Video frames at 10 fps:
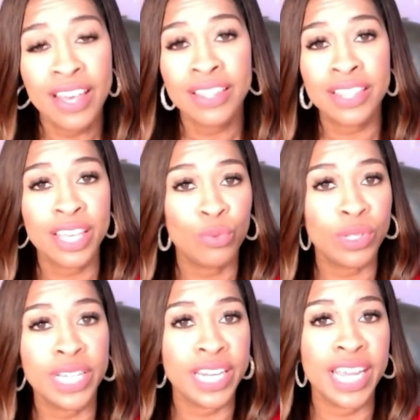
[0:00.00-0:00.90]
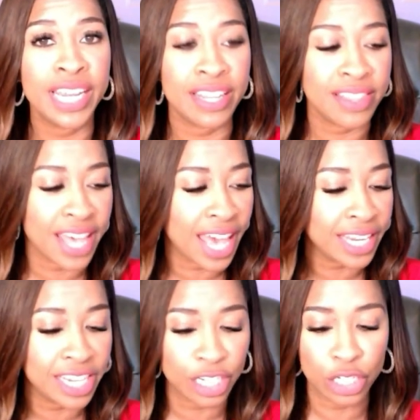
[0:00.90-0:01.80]
that they really need, and that
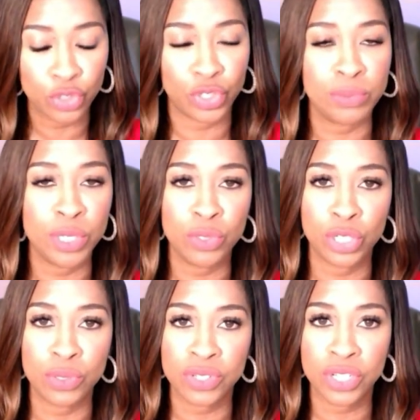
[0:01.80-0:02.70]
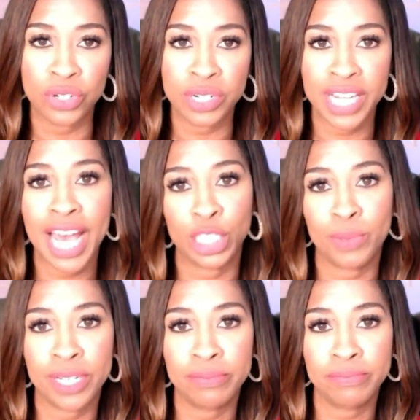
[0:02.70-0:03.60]
can contribute to secure attachment.